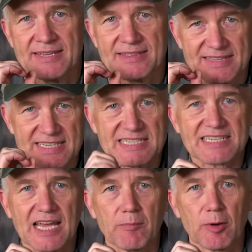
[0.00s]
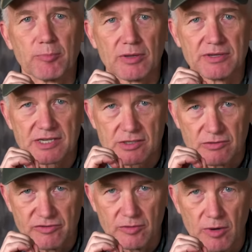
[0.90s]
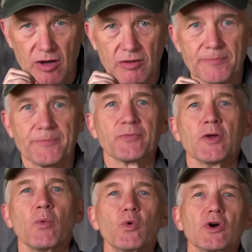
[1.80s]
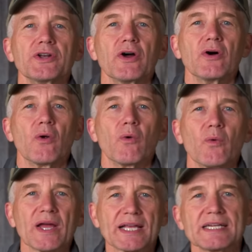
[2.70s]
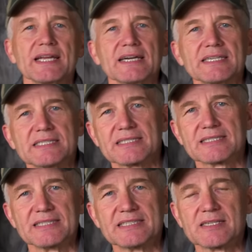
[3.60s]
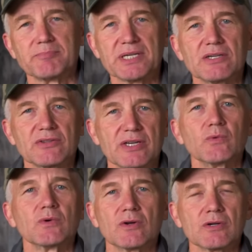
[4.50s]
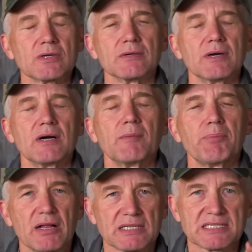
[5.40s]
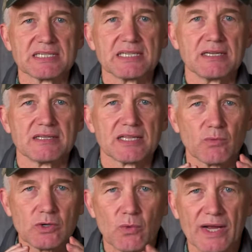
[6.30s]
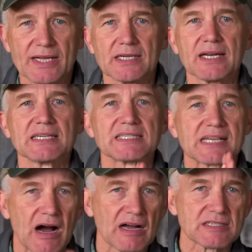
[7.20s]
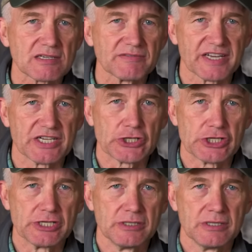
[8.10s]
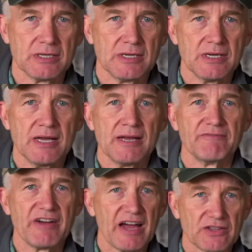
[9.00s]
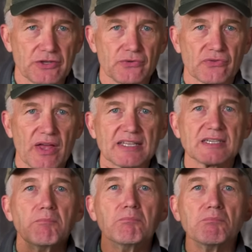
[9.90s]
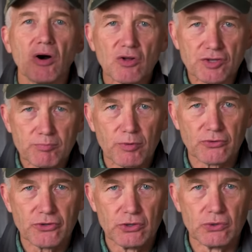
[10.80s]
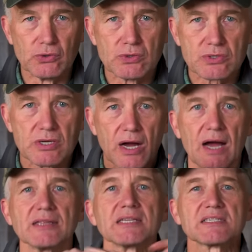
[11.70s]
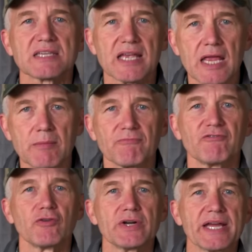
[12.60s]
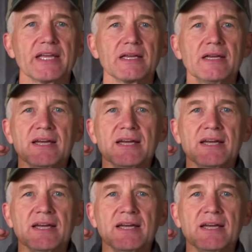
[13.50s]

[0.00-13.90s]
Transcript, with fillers: This game of political football would recognize it's a bill that, or a policy that would recognize conservation values as a multiple use on the same footing